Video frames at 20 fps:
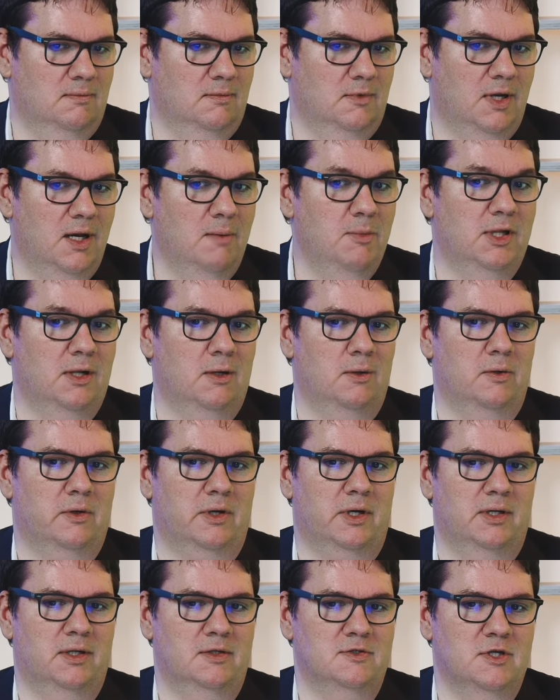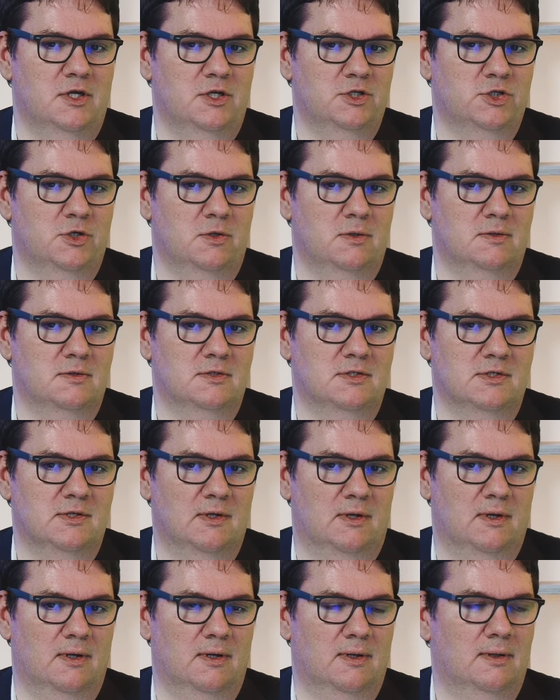criminal organizations
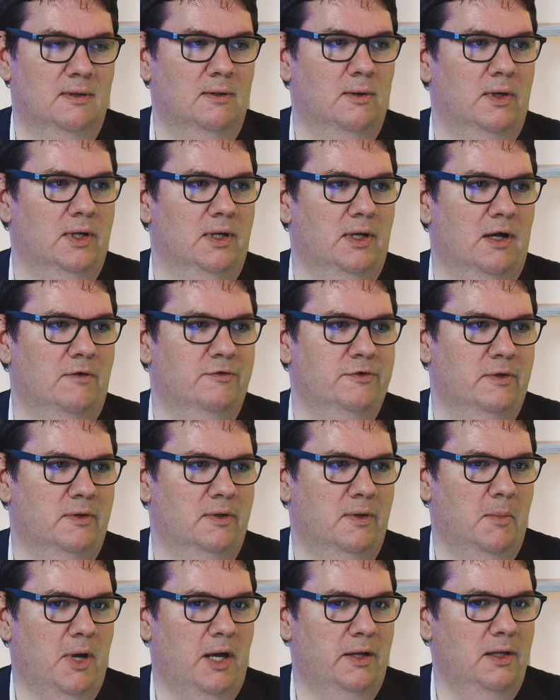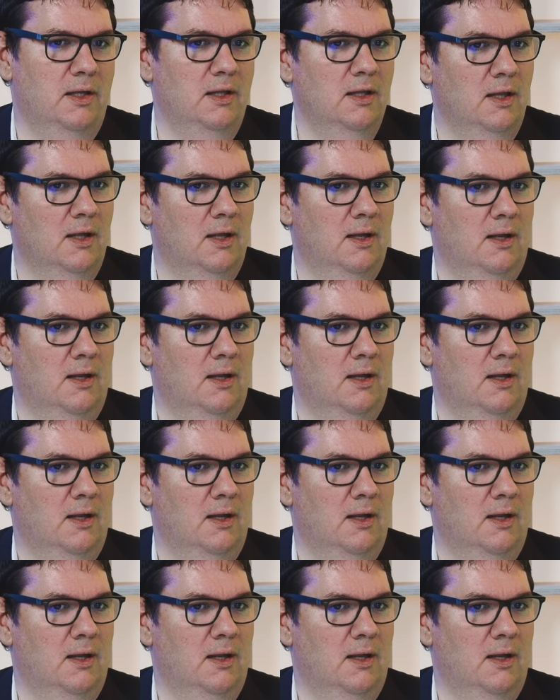going after the money.